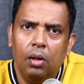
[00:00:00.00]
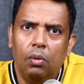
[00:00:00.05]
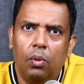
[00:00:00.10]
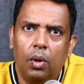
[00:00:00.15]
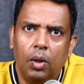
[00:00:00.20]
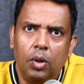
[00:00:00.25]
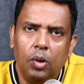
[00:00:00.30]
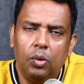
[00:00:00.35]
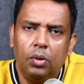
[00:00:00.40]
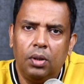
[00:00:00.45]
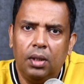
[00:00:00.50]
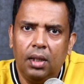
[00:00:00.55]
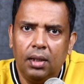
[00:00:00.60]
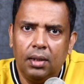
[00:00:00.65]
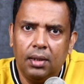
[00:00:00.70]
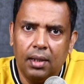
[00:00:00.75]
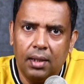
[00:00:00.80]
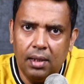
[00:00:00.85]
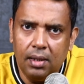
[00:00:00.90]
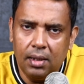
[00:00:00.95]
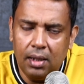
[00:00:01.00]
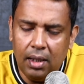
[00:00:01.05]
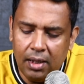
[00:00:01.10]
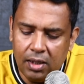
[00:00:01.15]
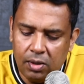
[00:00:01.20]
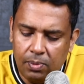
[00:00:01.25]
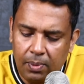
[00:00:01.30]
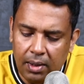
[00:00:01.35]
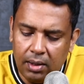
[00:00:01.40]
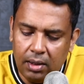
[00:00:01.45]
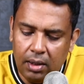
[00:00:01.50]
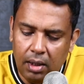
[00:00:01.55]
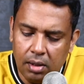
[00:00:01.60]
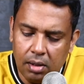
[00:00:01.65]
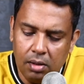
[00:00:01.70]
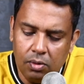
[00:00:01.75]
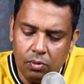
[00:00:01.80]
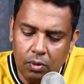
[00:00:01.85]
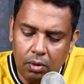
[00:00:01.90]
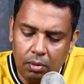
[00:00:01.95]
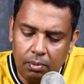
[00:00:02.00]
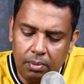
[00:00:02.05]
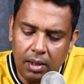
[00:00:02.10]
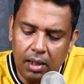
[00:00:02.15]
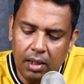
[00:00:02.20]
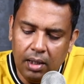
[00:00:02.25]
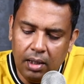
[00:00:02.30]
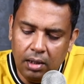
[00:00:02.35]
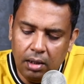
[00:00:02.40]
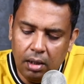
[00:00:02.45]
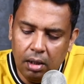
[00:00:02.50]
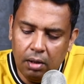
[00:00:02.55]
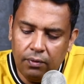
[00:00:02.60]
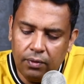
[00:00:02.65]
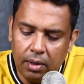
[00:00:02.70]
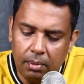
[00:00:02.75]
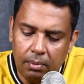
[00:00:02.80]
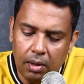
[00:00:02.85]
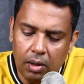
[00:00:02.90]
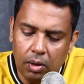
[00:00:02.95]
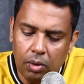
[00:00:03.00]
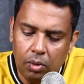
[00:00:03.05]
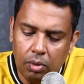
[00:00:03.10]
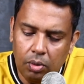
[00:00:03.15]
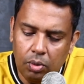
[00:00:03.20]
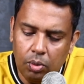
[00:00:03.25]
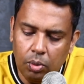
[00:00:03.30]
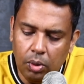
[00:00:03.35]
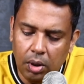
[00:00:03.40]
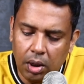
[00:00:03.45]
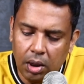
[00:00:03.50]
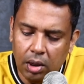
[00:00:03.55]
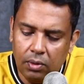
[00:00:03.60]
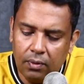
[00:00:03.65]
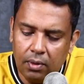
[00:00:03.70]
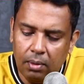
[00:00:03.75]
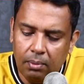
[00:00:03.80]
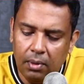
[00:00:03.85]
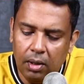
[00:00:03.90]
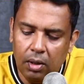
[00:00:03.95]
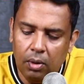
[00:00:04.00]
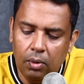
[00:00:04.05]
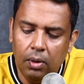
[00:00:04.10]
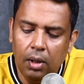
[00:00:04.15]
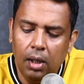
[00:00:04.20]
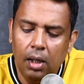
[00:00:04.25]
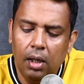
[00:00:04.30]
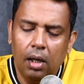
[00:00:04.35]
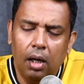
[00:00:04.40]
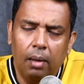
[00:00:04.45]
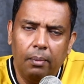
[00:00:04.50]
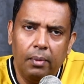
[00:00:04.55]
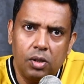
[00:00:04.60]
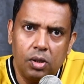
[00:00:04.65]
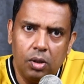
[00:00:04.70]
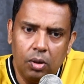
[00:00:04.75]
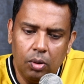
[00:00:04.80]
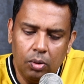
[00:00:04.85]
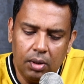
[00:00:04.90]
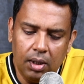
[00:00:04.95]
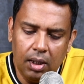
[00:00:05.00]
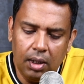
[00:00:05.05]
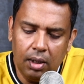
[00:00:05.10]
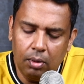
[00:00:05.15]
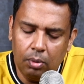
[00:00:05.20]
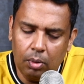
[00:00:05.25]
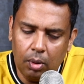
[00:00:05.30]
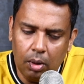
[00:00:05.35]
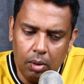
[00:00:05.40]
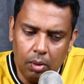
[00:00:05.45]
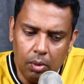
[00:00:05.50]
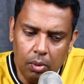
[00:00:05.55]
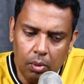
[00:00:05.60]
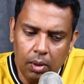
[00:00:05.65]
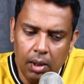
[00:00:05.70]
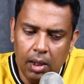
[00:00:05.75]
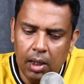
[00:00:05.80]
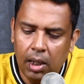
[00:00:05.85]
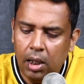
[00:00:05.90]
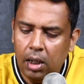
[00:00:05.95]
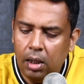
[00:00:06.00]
what do you think the rental expectations will be a year from now, 2 years from now? How much do you think it will go?